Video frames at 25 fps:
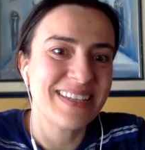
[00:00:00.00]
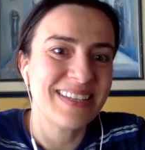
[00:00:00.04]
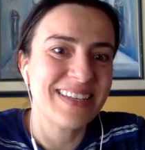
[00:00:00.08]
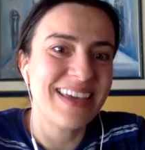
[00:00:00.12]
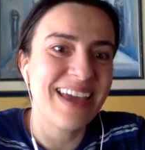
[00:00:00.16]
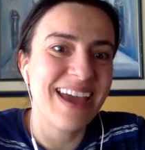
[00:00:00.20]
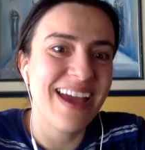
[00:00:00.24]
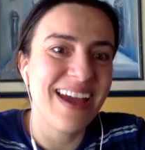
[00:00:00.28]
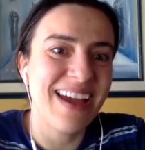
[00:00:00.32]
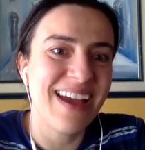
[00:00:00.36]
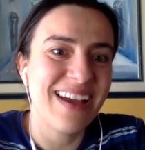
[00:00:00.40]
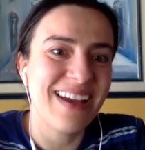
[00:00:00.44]

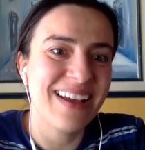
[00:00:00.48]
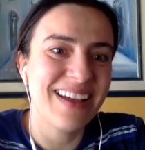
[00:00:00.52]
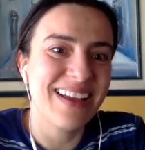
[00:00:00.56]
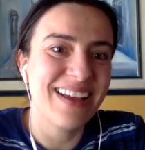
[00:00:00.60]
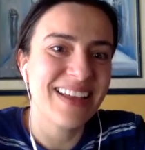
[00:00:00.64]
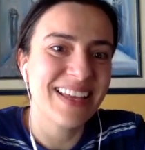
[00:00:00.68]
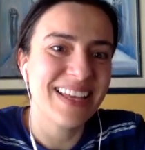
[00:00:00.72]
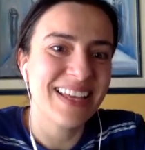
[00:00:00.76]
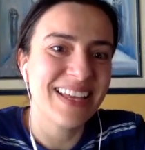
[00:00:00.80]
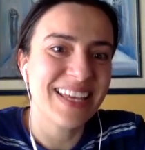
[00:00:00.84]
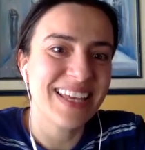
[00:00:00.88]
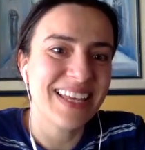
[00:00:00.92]

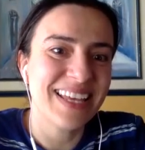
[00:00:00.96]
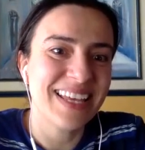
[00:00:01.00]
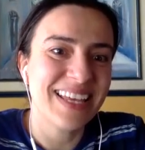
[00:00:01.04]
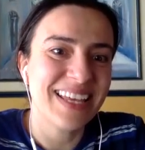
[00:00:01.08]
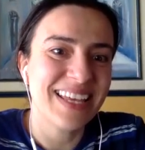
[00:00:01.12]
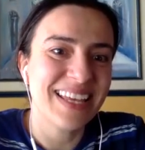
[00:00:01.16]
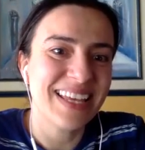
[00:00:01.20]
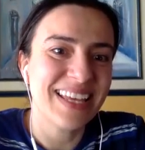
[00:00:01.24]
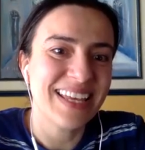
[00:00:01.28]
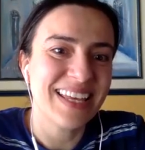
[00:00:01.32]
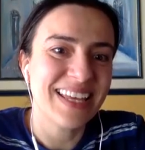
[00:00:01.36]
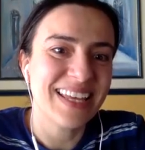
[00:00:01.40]

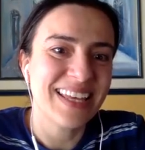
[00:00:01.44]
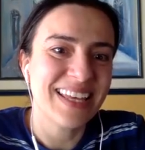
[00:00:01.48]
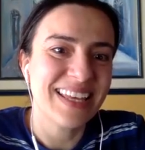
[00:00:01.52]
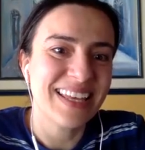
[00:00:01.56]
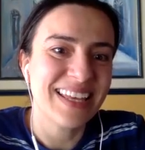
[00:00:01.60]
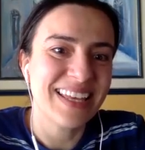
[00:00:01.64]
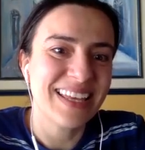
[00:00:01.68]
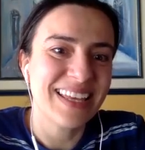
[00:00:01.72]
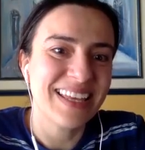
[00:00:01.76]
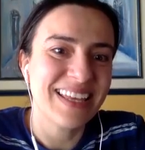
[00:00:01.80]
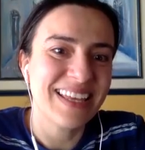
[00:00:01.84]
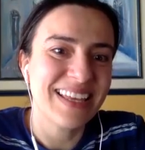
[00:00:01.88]

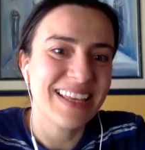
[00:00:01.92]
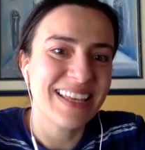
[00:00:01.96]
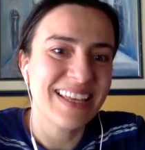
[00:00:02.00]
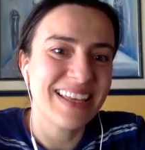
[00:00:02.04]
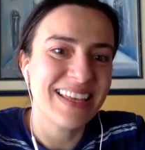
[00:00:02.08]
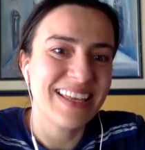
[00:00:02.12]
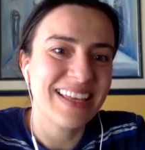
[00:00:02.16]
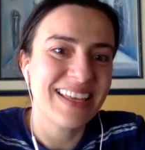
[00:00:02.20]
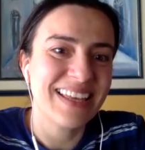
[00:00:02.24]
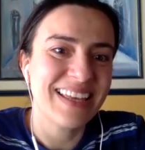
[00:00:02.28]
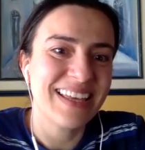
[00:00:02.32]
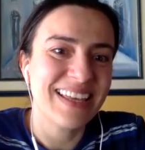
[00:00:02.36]

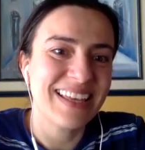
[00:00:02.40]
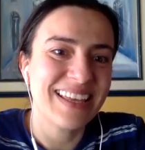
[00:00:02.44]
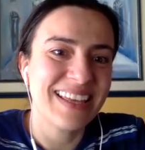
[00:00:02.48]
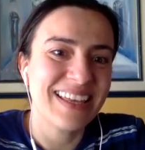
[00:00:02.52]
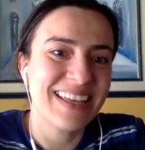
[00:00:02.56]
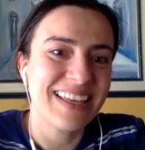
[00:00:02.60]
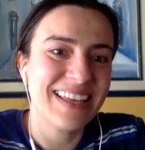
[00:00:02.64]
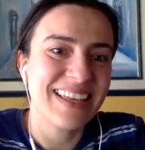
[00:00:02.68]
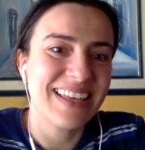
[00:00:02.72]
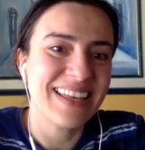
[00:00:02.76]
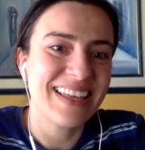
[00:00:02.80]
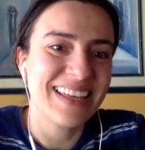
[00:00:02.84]

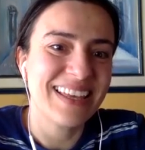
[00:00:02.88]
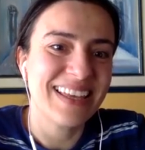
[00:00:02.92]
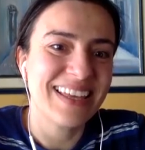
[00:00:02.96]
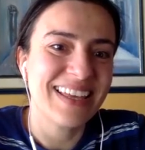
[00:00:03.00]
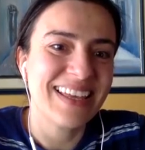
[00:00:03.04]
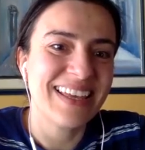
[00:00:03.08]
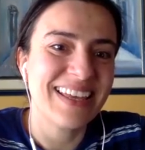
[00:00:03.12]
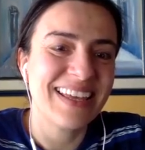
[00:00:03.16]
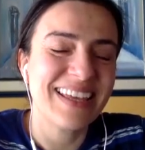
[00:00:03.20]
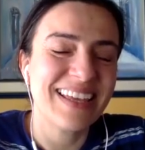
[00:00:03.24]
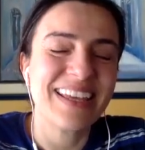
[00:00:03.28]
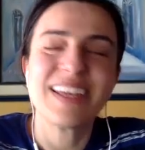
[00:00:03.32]

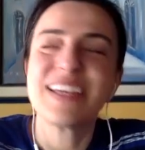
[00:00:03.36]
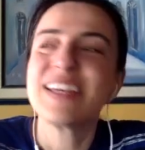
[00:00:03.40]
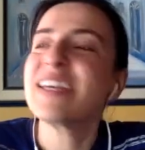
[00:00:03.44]
(not speaking)